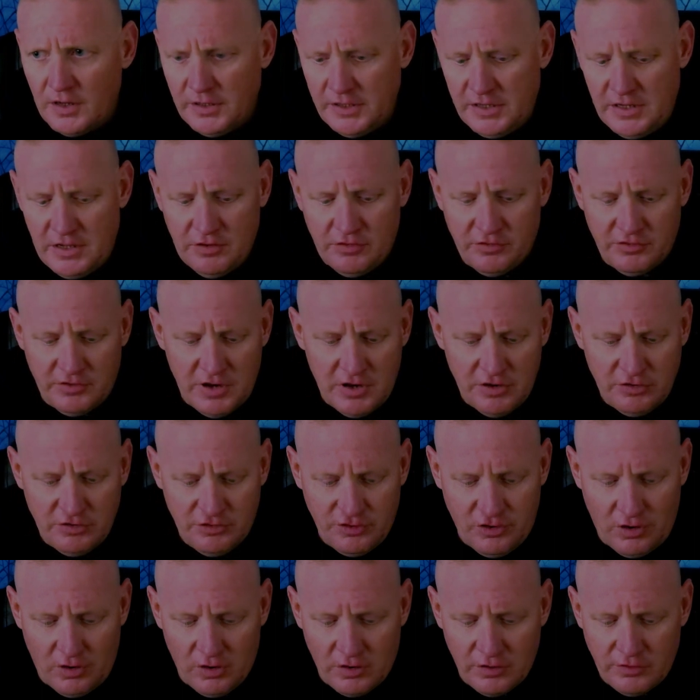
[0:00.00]
he's
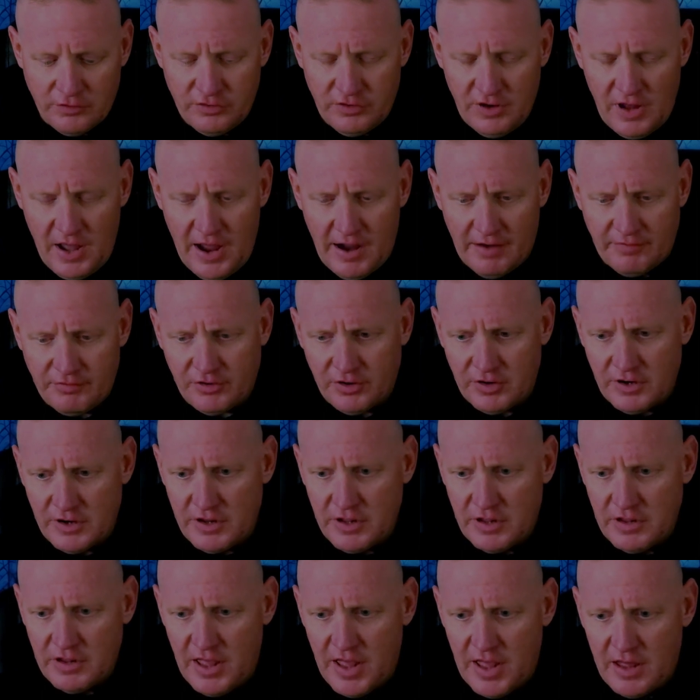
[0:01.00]
discharged after
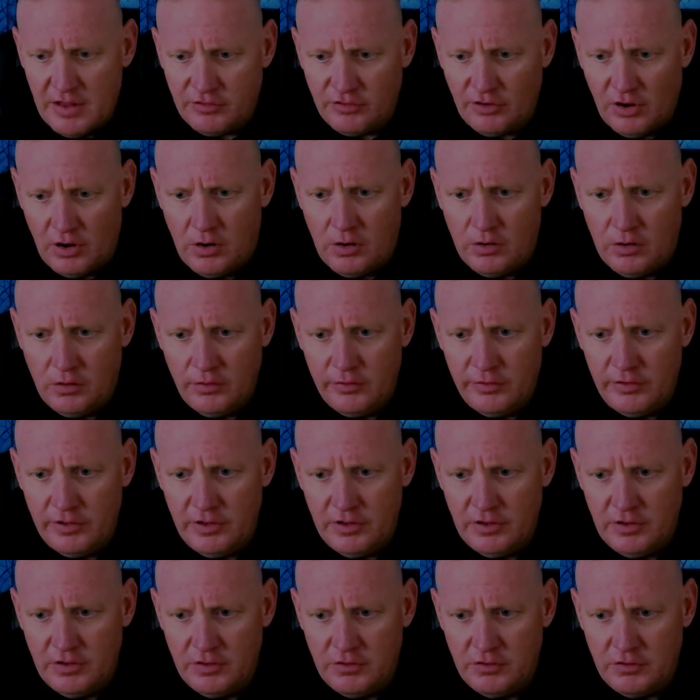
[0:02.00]
he has all
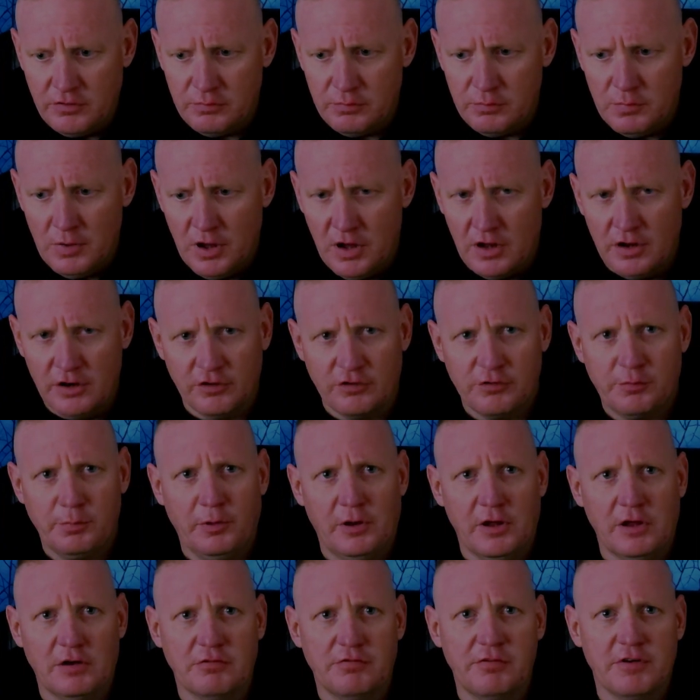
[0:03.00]
these
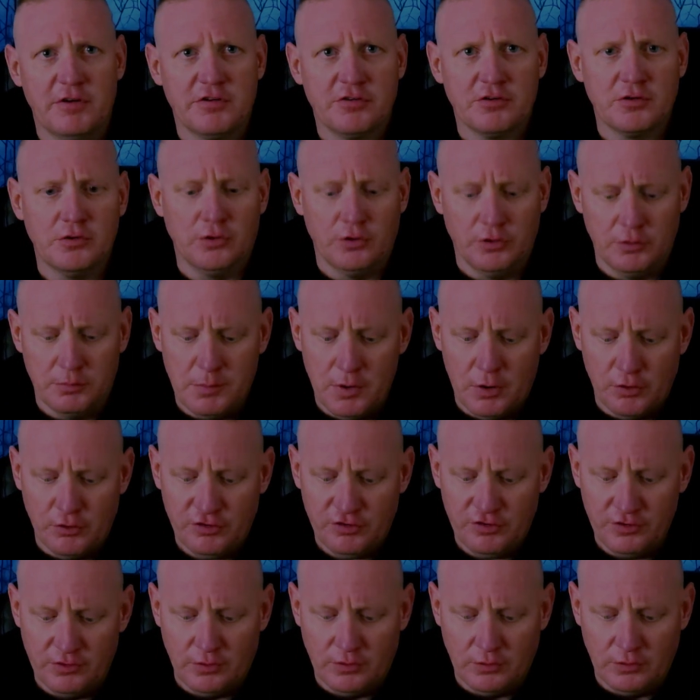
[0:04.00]
unexplained physical and
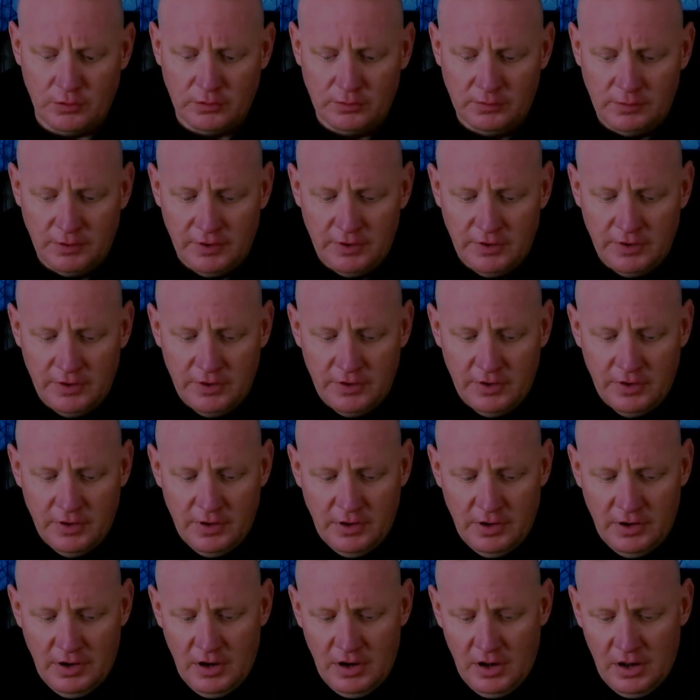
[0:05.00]
emotional
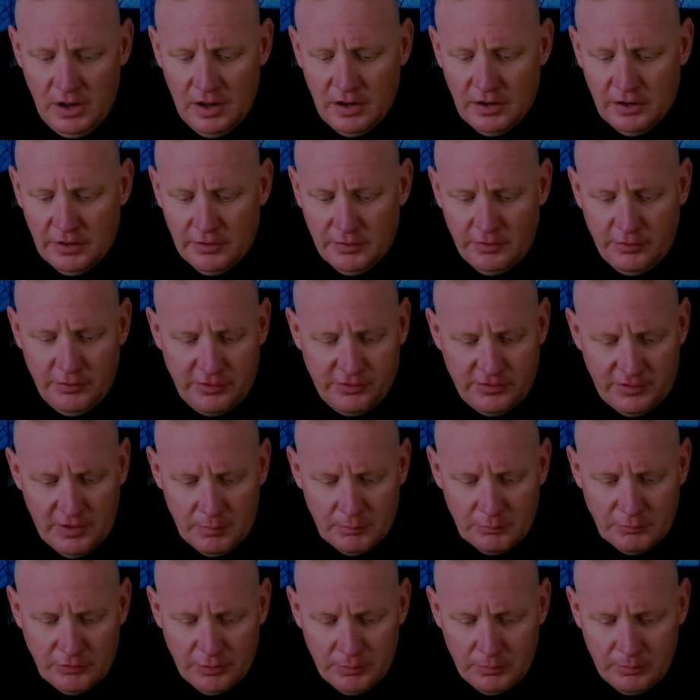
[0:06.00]

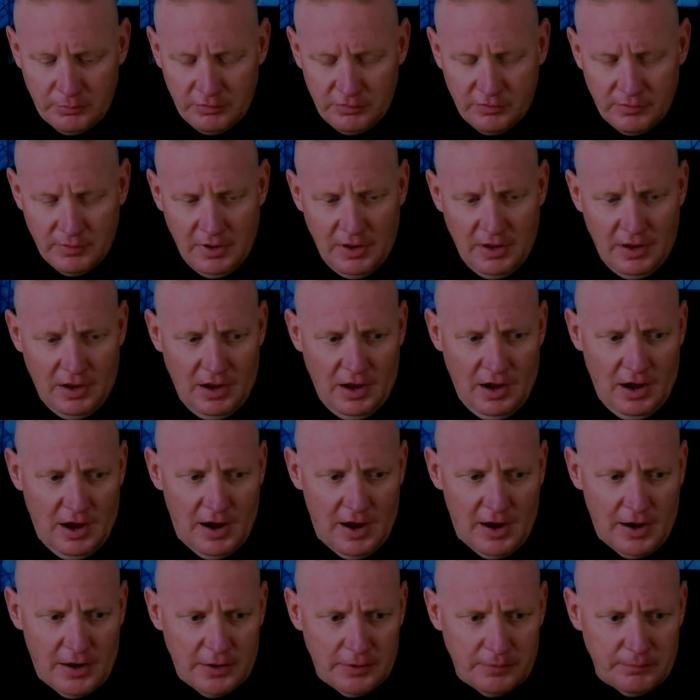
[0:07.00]
symptoms.
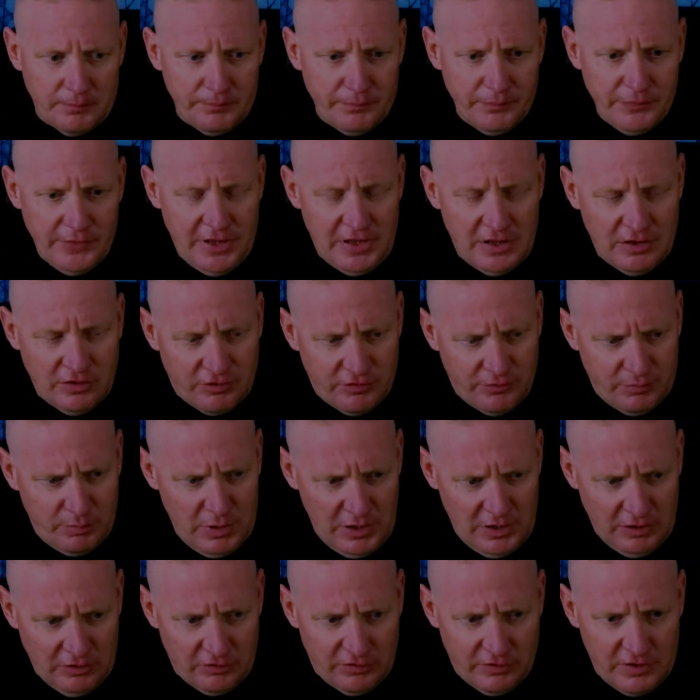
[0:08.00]

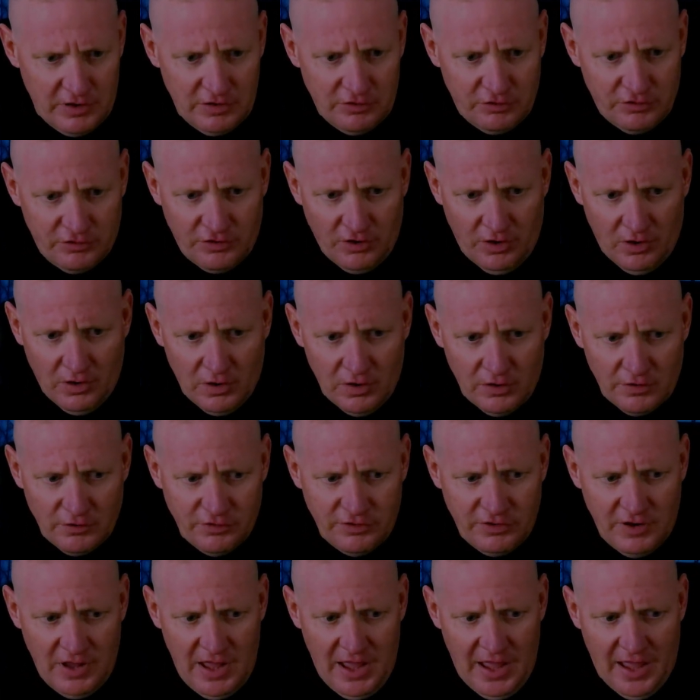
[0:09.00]
He's
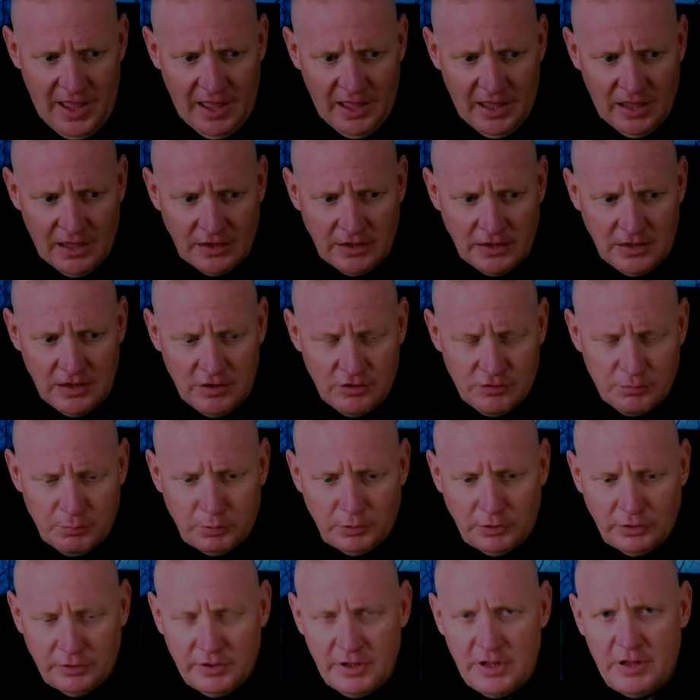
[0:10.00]
discharged, and he's
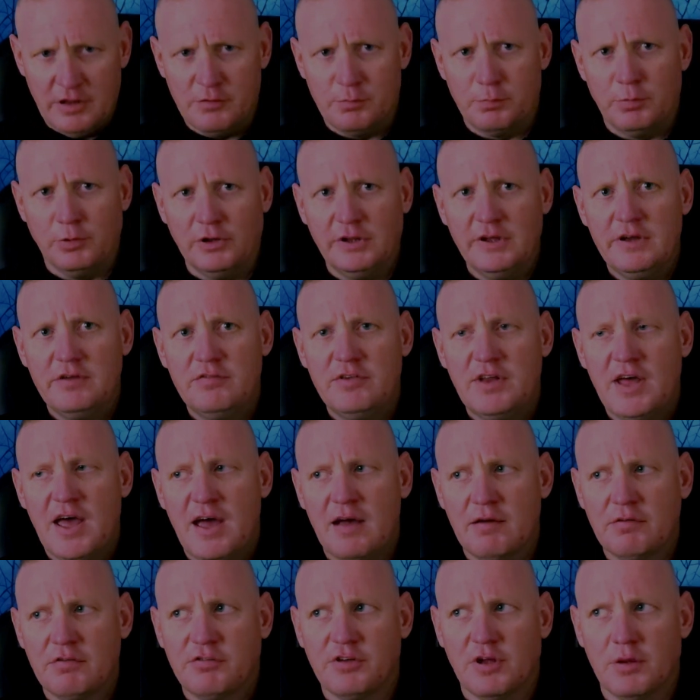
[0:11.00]
believed to
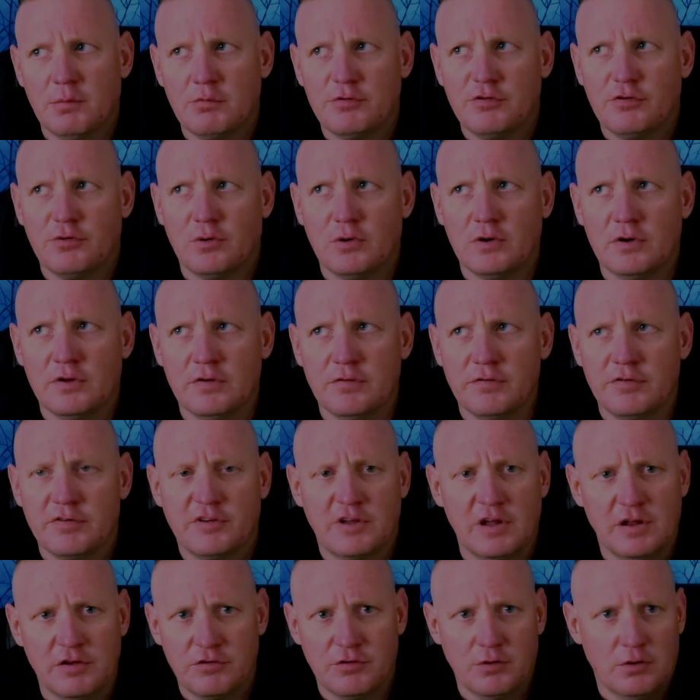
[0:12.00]
have some sort of
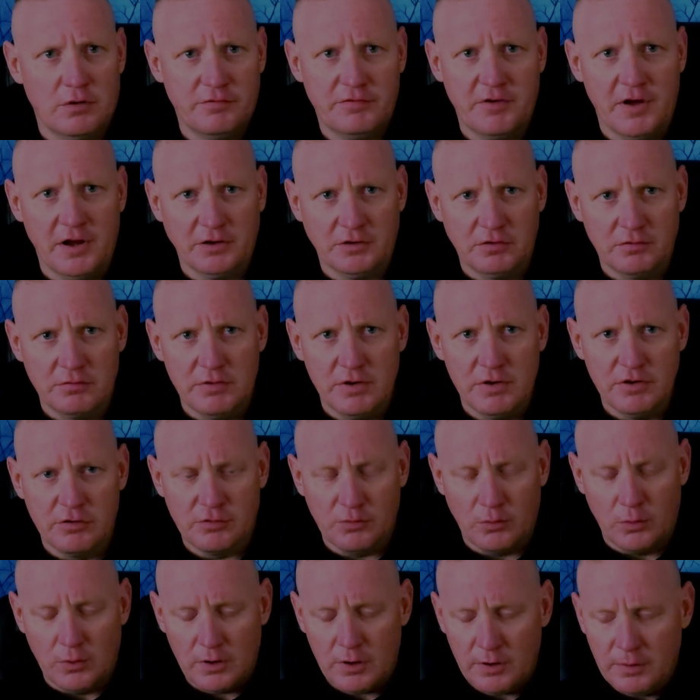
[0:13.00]
schizoaffective
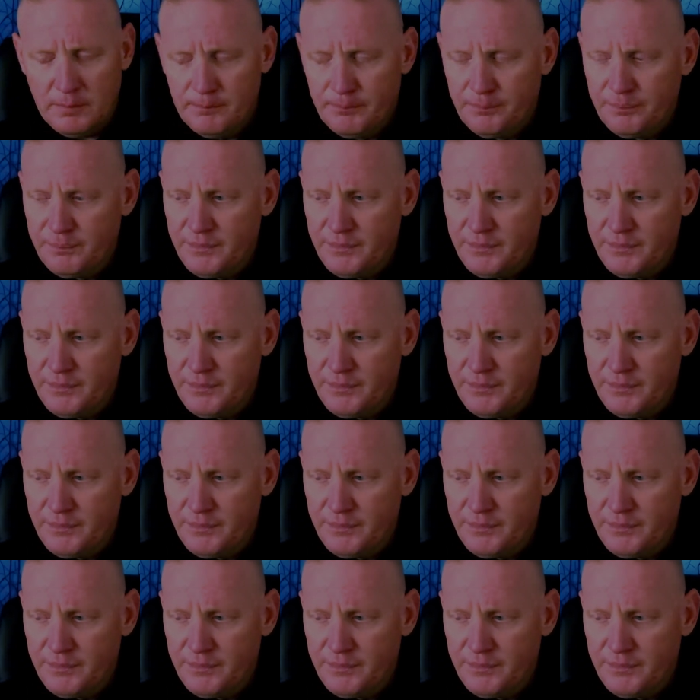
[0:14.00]
disorder.